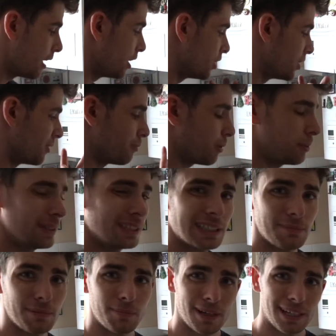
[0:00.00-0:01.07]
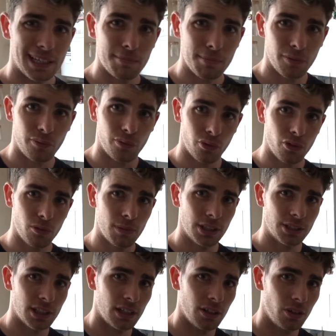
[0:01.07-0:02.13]
you've probably seen me make it before my
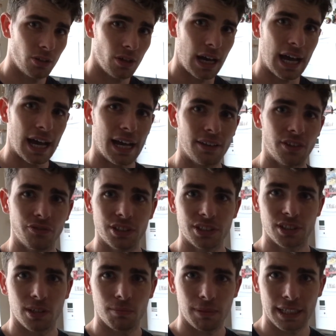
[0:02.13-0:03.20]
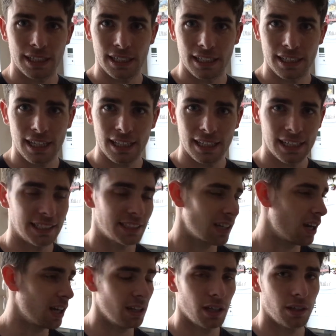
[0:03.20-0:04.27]
channel, and the reason I'm making it again is
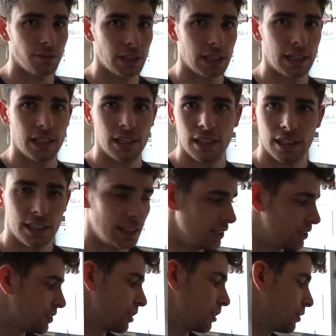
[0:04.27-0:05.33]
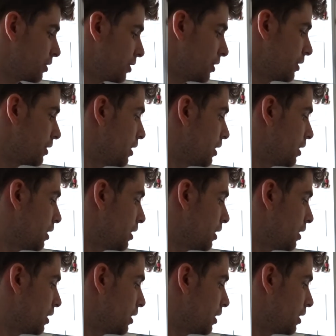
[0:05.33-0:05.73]
I love it. It's so good.